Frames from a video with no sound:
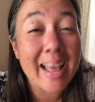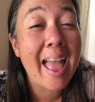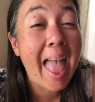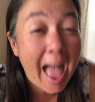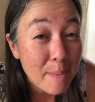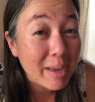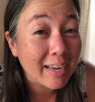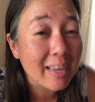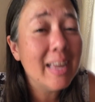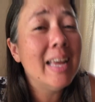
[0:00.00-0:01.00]
and a
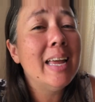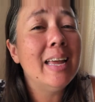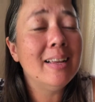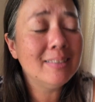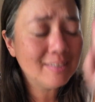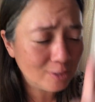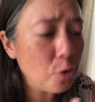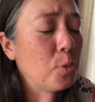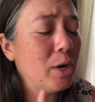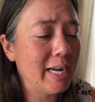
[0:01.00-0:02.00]
hammock is
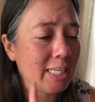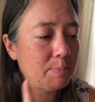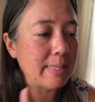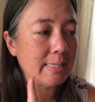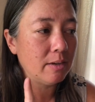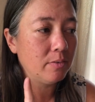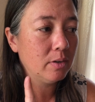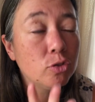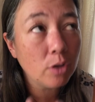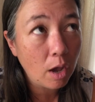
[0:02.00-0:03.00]
super inexpensive.
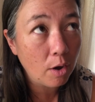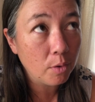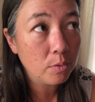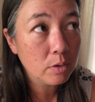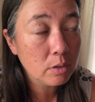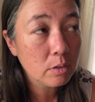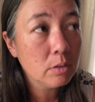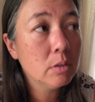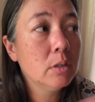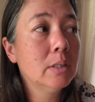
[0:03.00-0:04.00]
So,
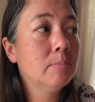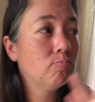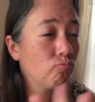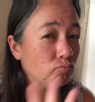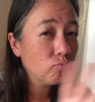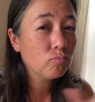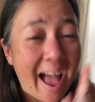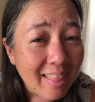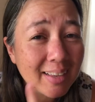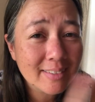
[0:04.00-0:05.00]

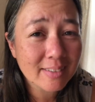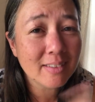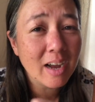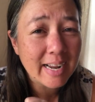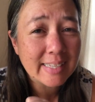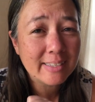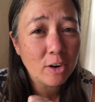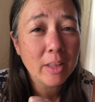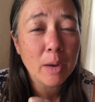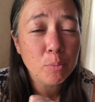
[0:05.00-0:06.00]
Alex does not
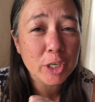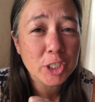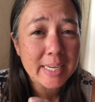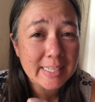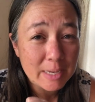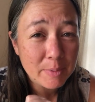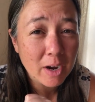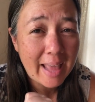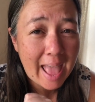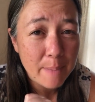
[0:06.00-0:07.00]
necessarily appreciate sleeping
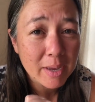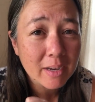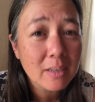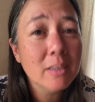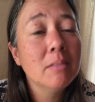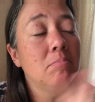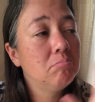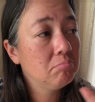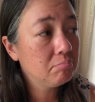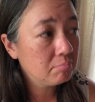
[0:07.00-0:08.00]
on a hammock.
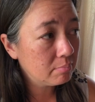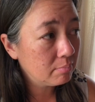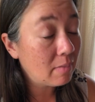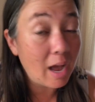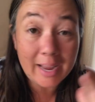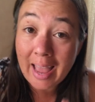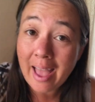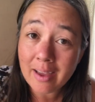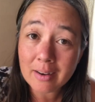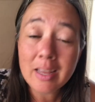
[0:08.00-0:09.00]

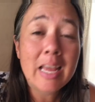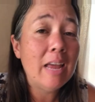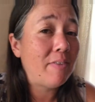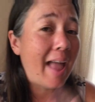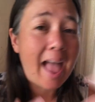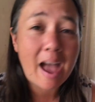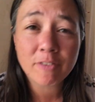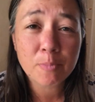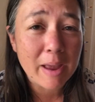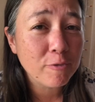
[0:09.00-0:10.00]
Again, if I
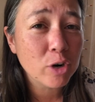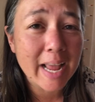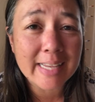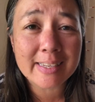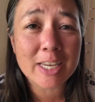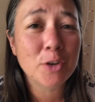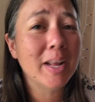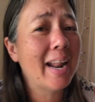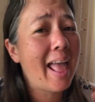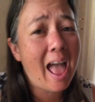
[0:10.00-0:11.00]
have to pay for an AC
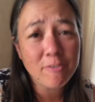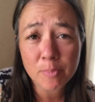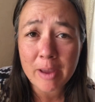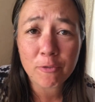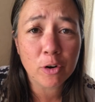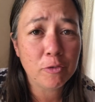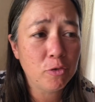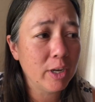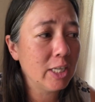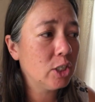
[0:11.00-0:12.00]
unit and I have to pay for a
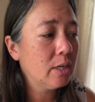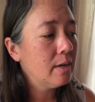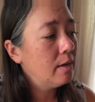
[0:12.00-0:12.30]
fridge,